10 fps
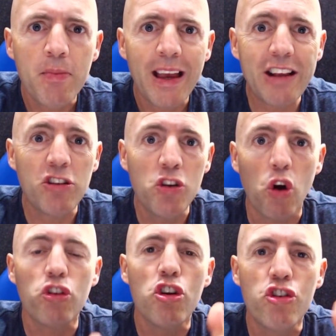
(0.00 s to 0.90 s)
it's
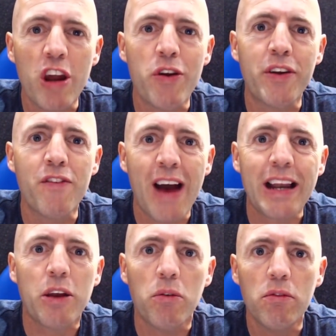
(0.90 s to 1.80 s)
not generating
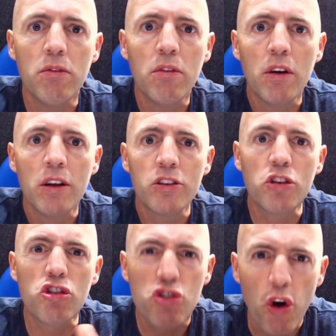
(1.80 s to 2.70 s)
value; it's
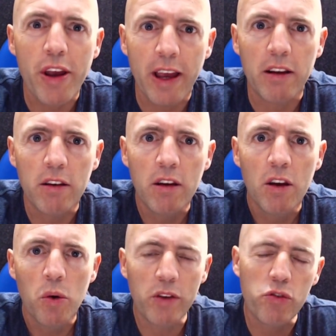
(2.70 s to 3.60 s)
destroying it.
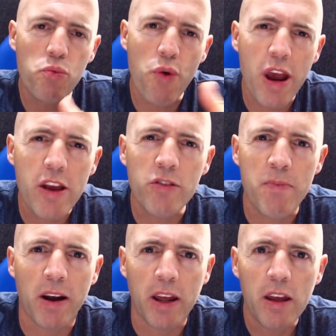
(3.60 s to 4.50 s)
When it has to raise
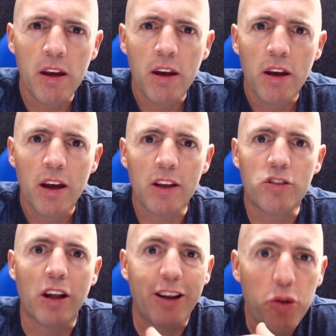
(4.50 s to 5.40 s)
money, it's
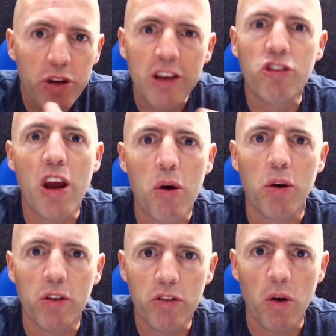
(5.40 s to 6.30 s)
diluting
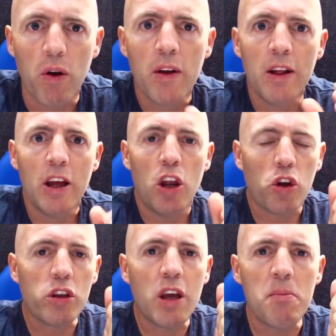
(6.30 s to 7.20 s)
shareholders. So look
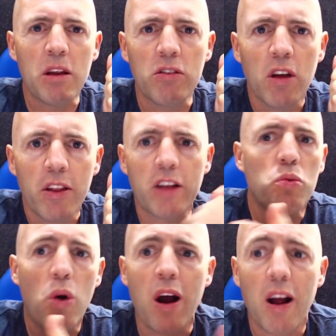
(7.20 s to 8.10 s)
at companies. That's
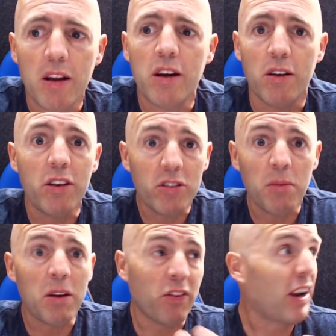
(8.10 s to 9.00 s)
why this
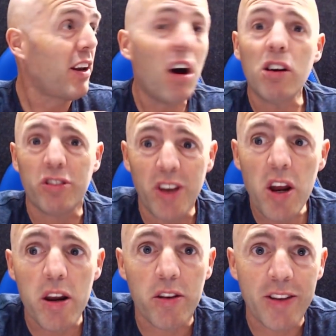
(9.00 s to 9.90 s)
time, in fact, last
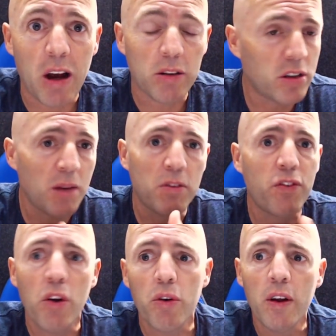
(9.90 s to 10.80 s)
year is now. Time's
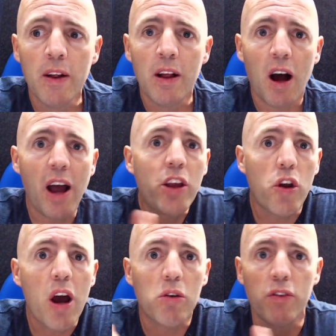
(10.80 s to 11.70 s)
flown. I got
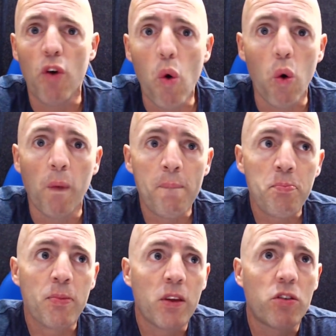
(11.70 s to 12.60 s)
out of all
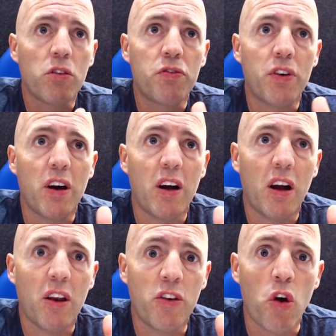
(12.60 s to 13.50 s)
sort of
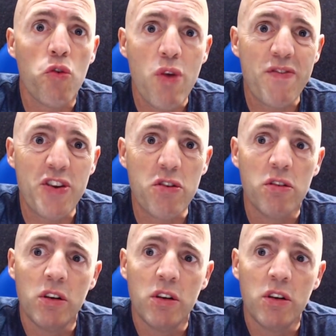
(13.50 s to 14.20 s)
non-revenue